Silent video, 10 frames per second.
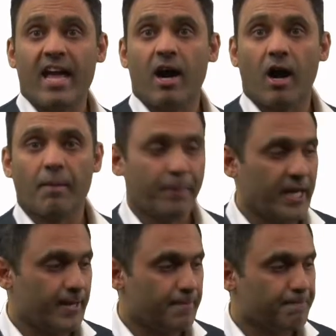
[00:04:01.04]
ARP,
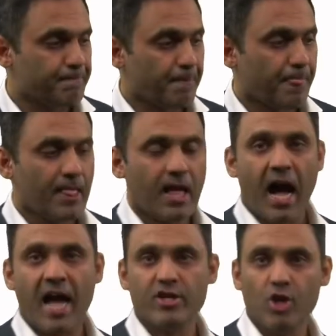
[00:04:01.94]

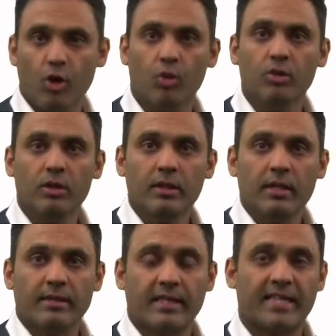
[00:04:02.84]
I know
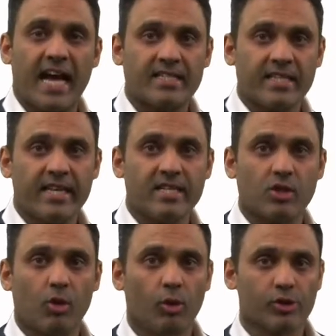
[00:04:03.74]
that that is
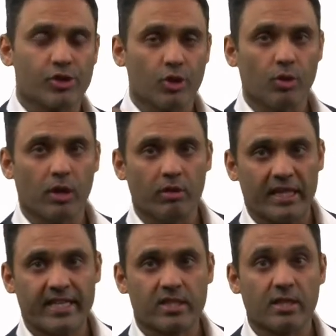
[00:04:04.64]
also
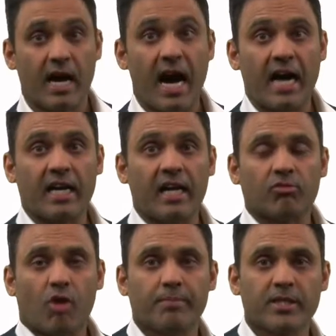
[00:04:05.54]
linked to
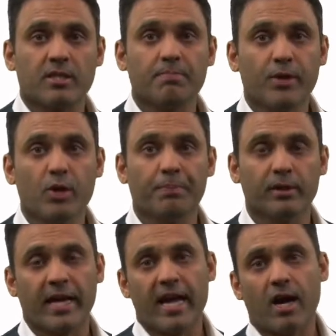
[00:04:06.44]
Argyll-Robertson
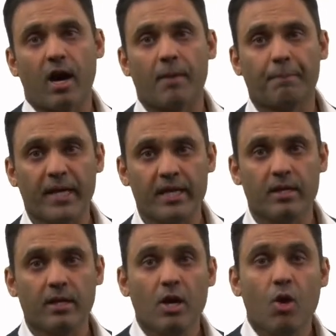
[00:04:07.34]
pupil, ARP,
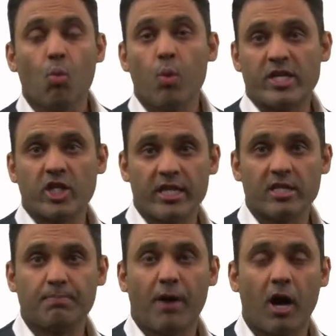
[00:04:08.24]
which
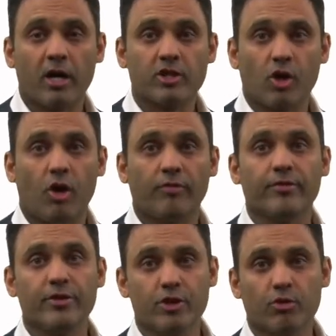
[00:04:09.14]
is part of
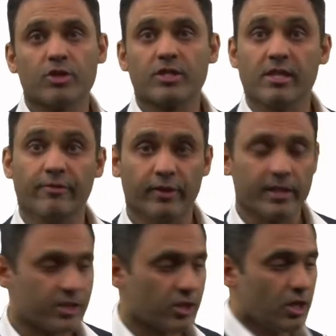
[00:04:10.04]

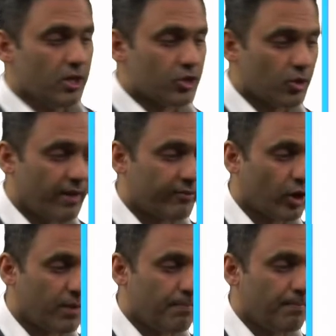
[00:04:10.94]
neurosyphilis. So I've
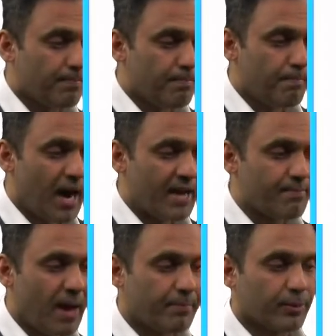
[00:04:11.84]
got a mind
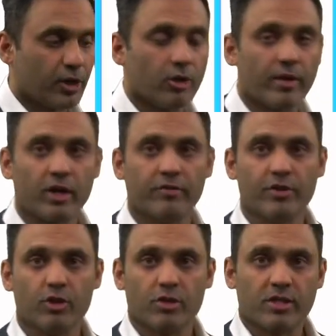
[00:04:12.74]
map occurring of
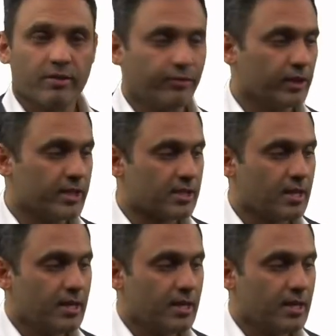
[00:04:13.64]
neurosyphilis.